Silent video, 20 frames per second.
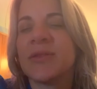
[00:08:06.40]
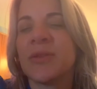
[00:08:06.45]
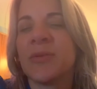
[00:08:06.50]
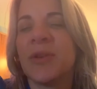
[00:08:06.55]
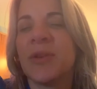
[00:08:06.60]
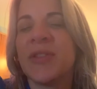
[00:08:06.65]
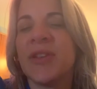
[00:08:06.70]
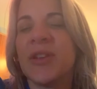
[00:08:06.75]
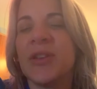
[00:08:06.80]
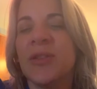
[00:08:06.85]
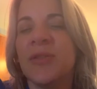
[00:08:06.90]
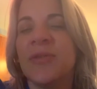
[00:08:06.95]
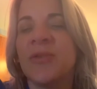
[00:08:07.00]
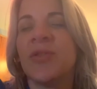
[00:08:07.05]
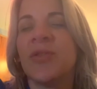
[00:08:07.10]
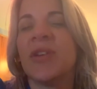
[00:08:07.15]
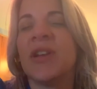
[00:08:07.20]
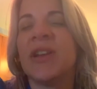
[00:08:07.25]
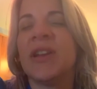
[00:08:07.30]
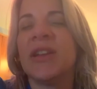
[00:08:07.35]
or one that you've
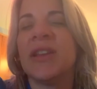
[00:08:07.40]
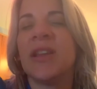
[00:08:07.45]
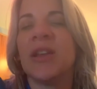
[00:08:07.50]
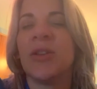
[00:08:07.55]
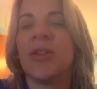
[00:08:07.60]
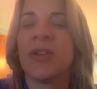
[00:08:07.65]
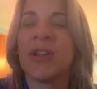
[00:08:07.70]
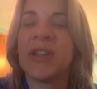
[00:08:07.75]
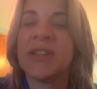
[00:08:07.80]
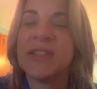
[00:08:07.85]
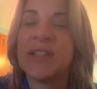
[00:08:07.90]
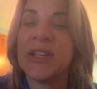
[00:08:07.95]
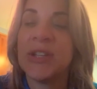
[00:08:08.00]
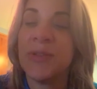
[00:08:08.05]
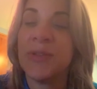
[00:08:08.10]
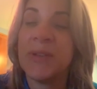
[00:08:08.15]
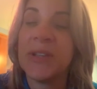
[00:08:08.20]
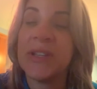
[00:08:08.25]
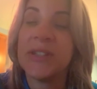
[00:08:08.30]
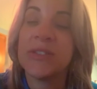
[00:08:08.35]
created that you're
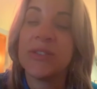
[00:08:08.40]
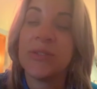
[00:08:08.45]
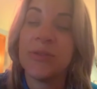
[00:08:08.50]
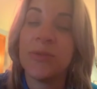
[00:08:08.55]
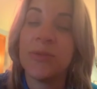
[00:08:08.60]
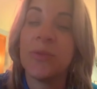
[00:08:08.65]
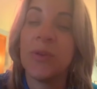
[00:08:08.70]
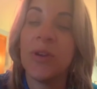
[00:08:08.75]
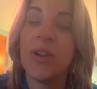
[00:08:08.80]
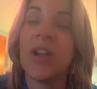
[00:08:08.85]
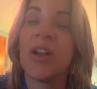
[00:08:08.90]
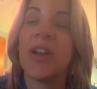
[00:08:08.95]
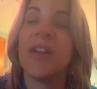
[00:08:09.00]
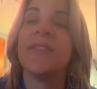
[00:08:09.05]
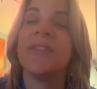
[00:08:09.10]
continuing to work on.